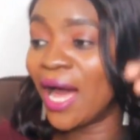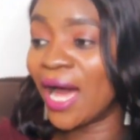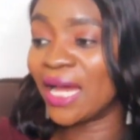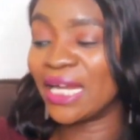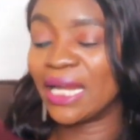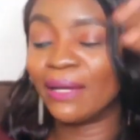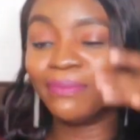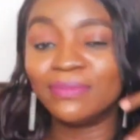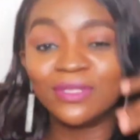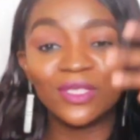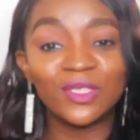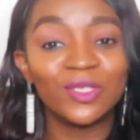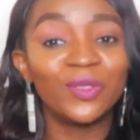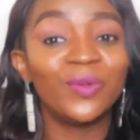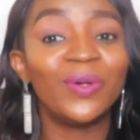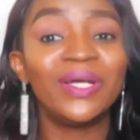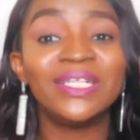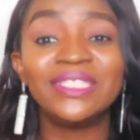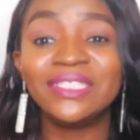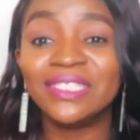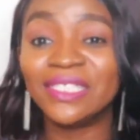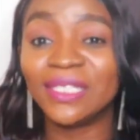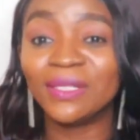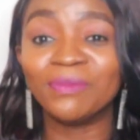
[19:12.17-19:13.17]
And I'm
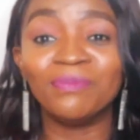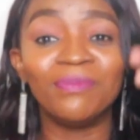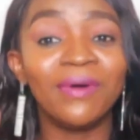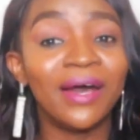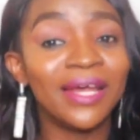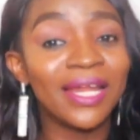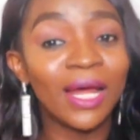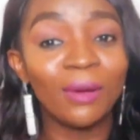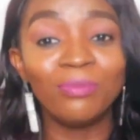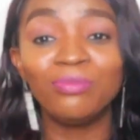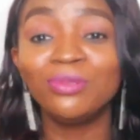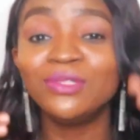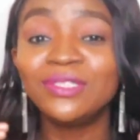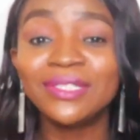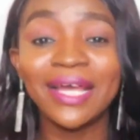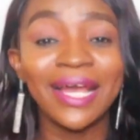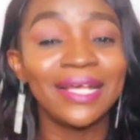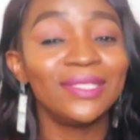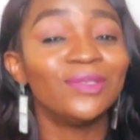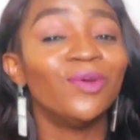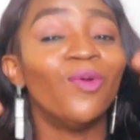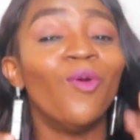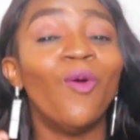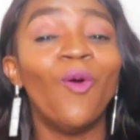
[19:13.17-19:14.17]
sweating, man.
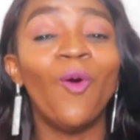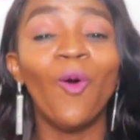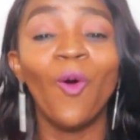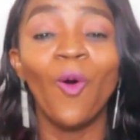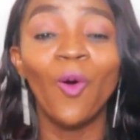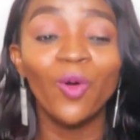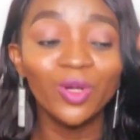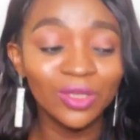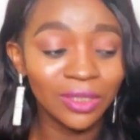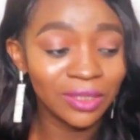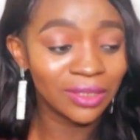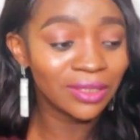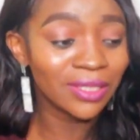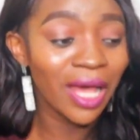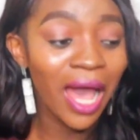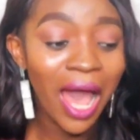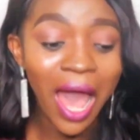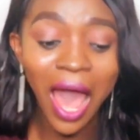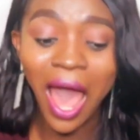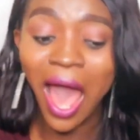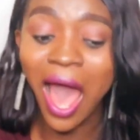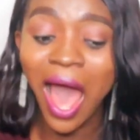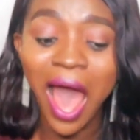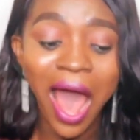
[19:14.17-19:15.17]
Abuja is
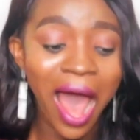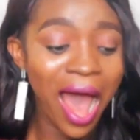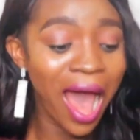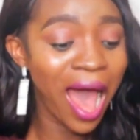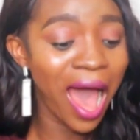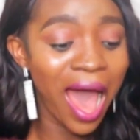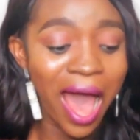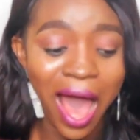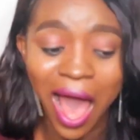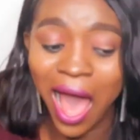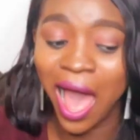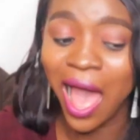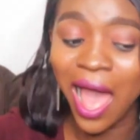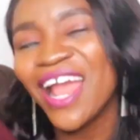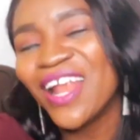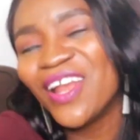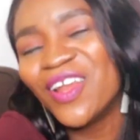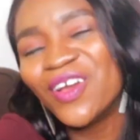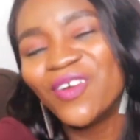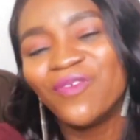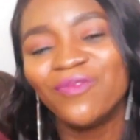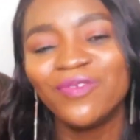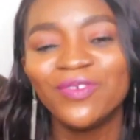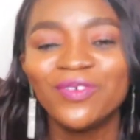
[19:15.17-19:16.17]
hot. I
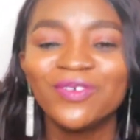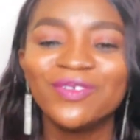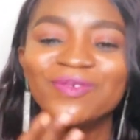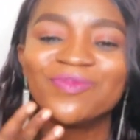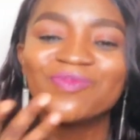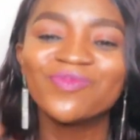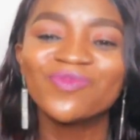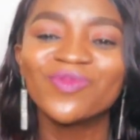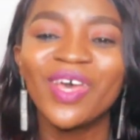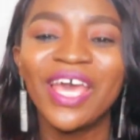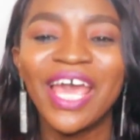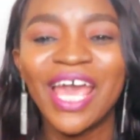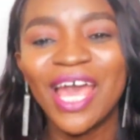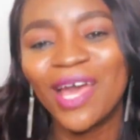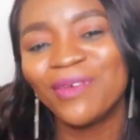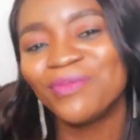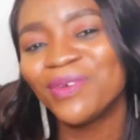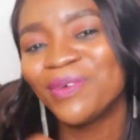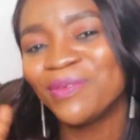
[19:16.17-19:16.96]
love you. Bye